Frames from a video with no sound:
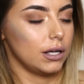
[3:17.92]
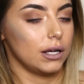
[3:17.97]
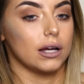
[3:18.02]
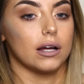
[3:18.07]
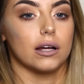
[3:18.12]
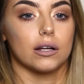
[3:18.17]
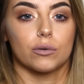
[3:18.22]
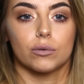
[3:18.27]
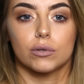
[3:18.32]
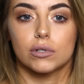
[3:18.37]

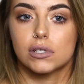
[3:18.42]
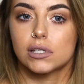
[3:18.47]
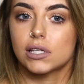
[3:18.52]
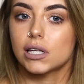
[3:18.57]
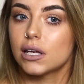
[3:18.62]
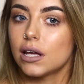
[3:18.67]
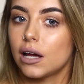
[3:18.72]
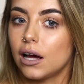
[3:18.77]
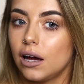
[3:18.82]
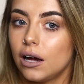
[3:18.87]
And we'll
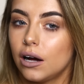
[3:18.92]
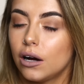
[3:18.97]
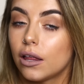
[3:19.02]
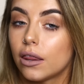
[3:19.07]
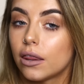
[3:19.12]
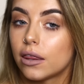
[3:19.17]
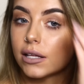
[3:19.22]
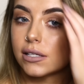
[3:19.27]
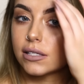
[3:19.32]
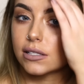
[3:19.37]
see how
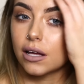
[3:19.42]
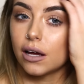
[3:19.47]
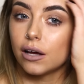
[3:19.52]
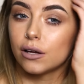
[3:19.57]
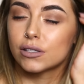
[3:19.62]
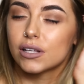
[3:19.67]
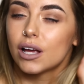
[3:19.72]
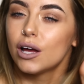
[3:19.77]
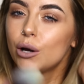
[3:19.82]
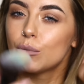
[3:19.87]
this
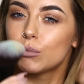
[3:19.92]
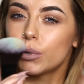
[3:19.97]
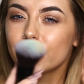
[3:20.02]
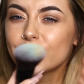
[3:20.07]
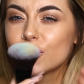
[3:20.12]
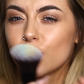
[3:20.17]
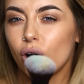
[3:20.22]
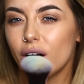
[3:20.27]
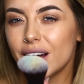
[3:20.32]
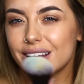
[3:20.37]
goes.
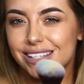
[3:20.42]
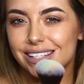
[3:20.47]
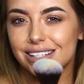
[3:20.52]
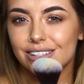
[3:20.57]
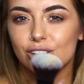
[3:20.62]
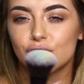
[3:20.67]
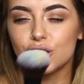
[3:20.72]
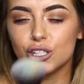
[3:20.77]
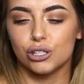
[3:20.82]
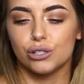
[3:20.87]
Probably not
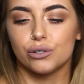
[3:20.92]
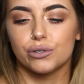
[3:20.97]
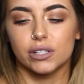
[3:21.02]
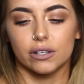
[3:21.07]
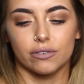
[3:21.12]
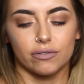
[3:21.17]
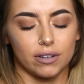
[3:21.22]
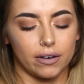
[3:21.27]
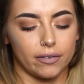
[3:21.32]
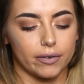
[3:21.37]
ideal to
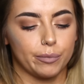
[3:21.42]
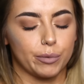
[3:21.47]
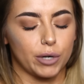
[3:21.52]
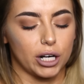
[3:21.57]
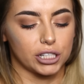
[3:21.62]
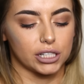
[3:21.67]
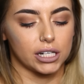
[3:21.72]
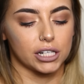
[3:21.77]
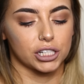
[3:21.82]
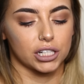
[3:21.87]
use a fluffy
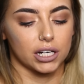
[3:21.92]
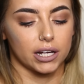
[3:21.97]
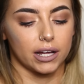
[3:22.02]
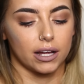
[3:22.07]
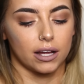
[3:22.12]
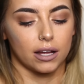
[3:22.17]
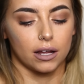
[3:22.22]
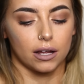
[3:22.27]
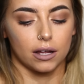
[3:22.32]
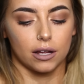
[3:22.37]
brush
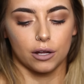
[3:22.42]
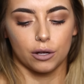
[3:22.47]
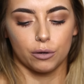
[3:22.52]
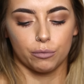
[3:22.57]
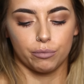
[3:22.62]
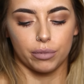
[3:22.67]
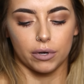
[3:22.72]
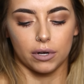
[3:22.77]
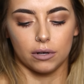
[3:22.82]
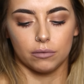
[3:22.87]
actually,
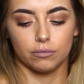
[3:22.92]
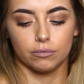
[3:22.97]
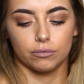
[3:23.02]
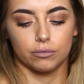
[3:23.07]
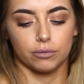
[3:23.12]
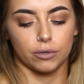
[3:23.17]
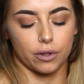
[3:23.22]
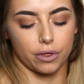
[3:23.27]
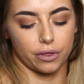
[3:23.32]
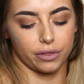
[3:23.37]
but
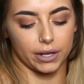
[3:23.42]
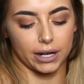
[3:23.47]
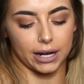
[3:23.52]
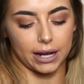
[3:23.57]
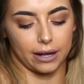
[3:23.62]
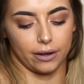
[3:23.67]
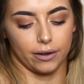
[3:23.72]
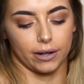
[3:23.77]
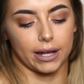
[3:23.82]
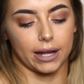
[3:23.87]
we'll thin it
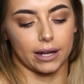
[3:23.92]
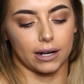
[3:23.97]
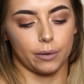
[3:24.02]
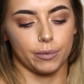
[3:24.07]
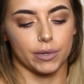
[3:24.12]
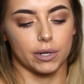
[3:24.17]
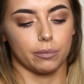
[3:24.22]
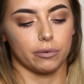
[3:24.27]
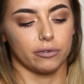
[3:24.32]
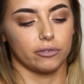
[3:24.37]
out again
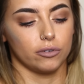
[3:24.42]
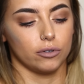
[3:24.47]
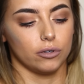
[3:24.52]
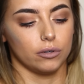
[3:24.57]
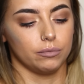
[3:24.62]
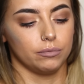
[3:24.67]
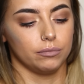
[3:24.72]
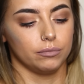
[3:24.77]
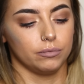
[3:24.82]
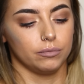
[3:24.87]
like we did
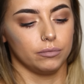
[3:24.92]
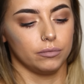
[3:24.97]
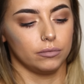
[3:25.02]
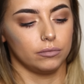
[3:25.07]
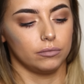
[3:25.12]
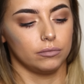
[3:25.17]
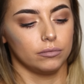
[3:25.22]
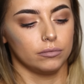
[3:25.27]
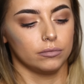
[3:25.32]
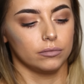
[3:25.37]
before.
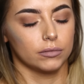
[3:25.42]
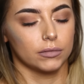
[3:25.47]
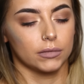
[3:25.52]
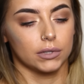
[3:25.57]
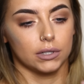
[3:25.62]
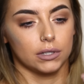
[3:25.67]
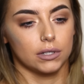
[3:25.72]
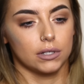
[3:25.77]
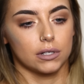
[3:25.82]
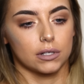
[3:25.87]

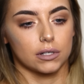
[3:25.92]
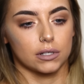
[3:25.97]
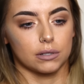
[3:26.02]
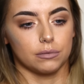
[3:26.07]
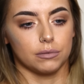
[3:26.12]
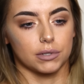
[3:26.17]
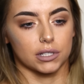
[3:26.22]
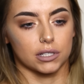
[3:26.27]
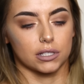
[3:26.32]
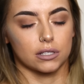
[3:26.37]

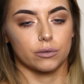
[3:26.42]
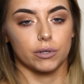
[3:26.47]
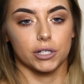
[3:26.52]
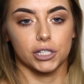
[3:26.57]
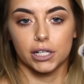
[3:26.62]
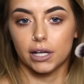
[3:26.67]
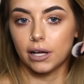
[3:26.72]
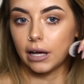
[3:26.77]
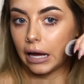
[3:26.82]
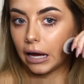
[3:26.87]
So I'm just going to
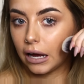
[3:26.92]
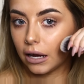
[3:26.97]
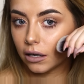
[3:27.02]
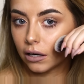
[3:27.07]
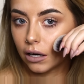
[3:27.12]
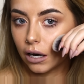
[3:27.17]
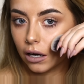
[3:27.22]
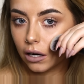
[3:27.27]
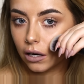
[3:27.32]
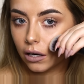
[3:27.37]
squish it
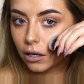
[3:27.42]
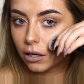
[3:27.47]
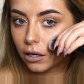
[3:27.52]
and